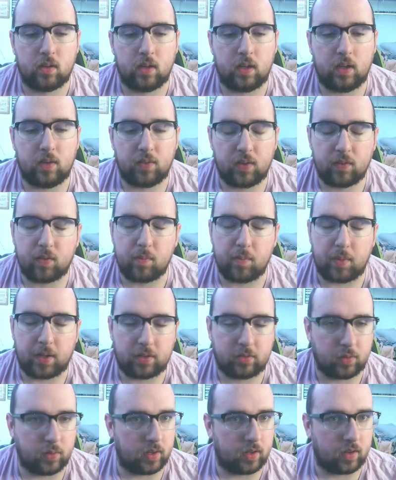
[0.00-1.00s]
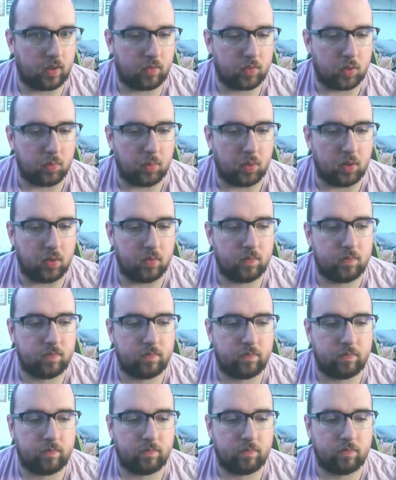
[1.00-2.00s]
even if it makes you uncomfortable,
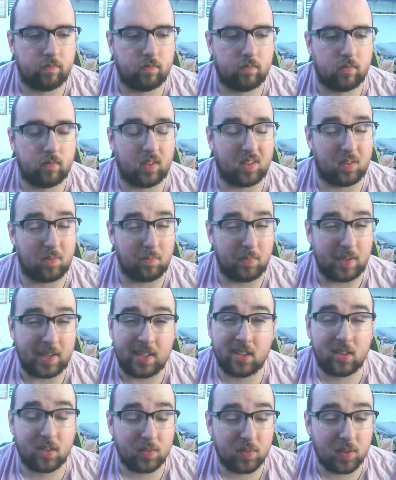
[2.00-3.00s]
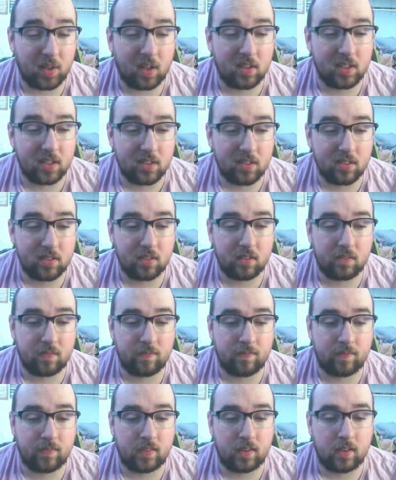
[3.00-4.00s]
does it mean it's flawless?
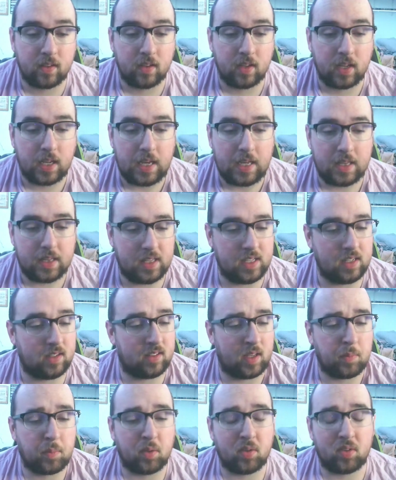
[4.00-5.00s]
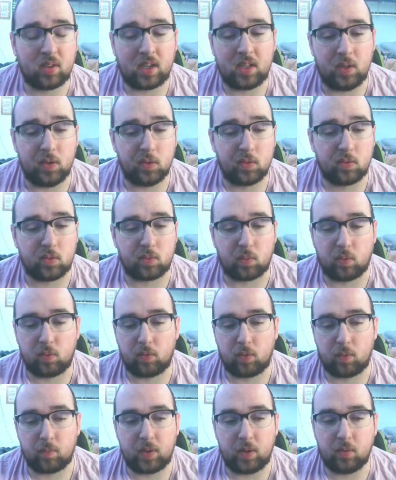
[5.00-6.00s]
The examples I used were
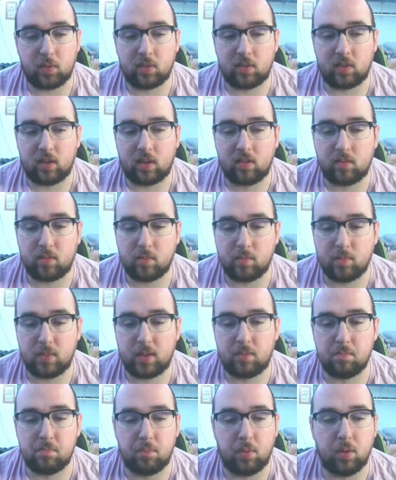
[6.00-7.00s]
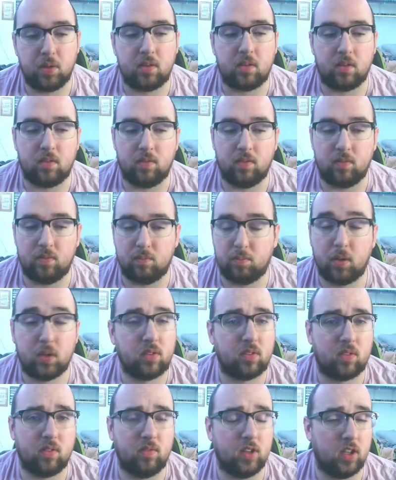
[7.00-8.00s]
from the Old Testament
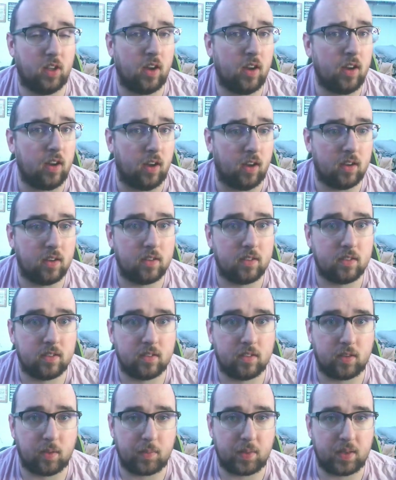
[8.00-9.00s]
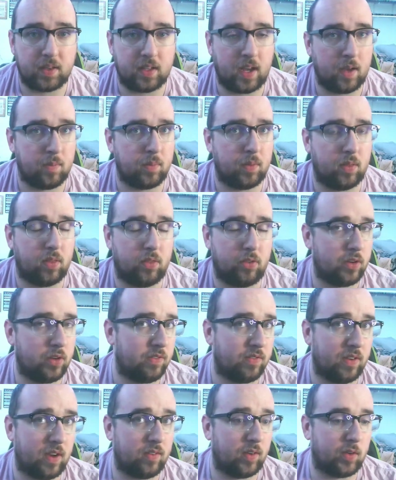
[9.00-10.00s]
books of law, something that happened
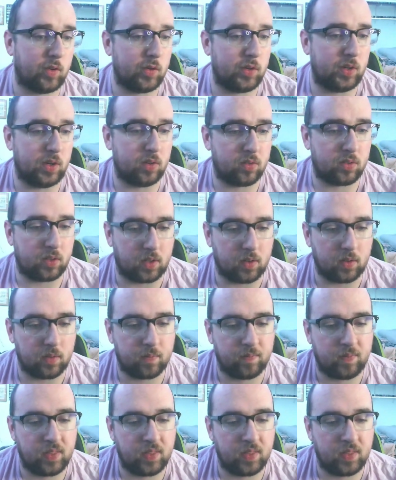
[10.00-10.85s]
3,500 years ago.